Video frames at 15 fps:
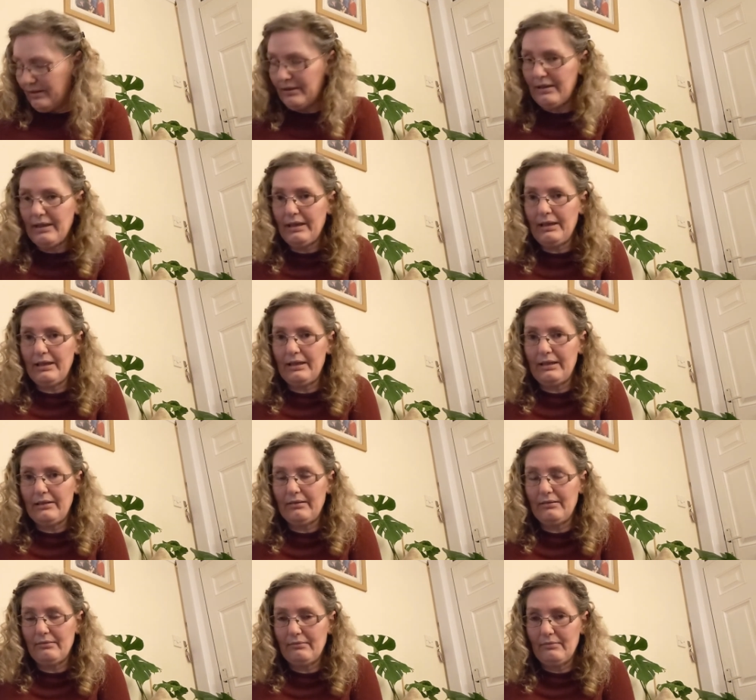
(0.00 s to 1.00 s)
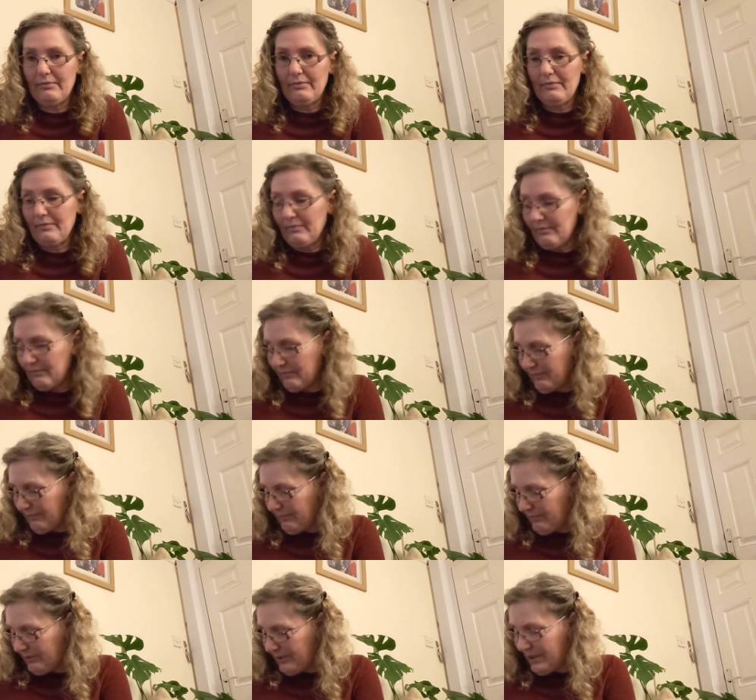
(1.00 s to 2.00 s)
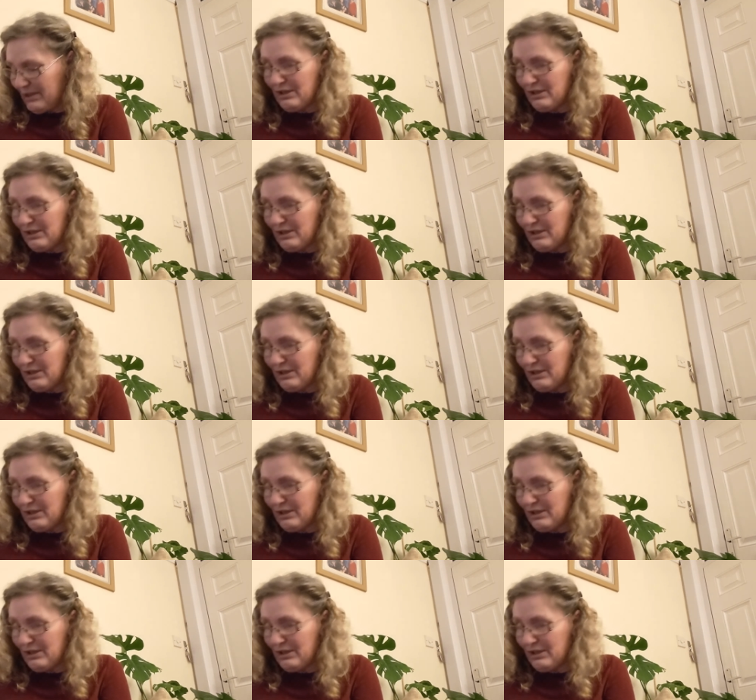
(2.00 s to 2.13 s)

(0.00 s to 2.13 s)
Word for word: the this